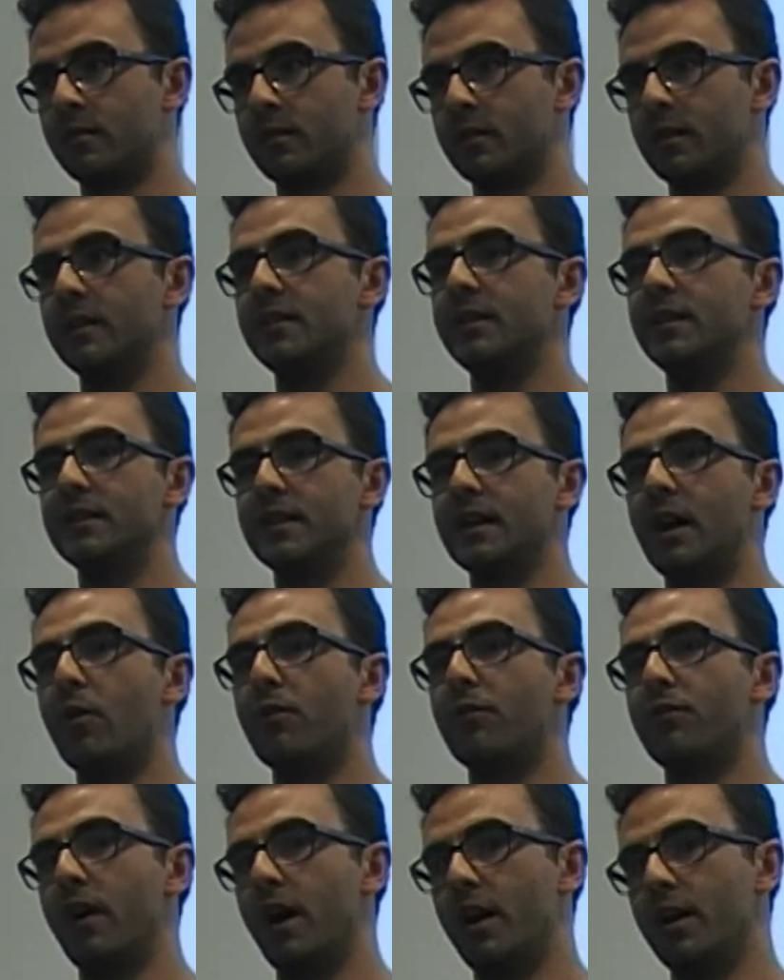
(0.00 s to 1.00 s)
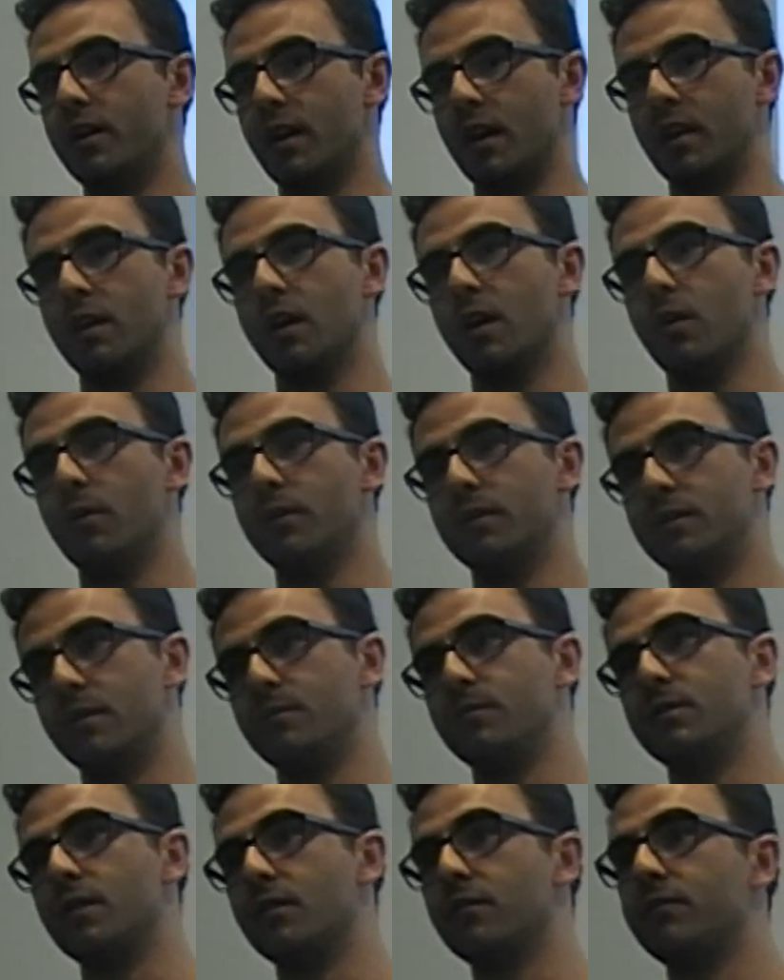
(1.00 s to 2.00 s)
This is how far you can go in
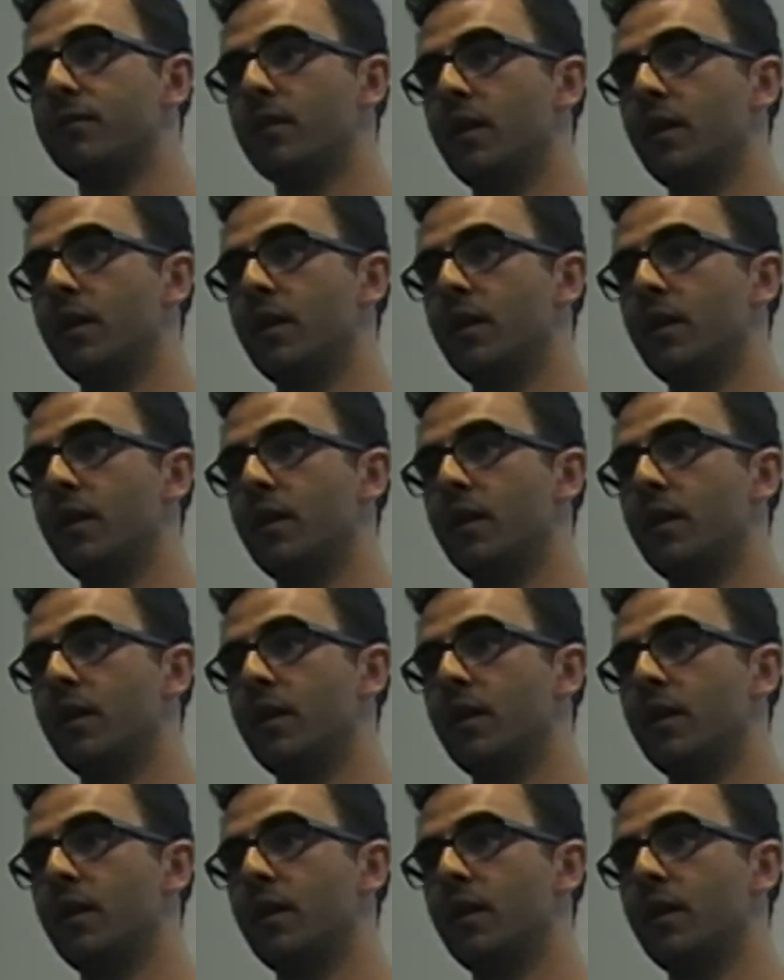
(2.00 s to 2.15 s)
terms of,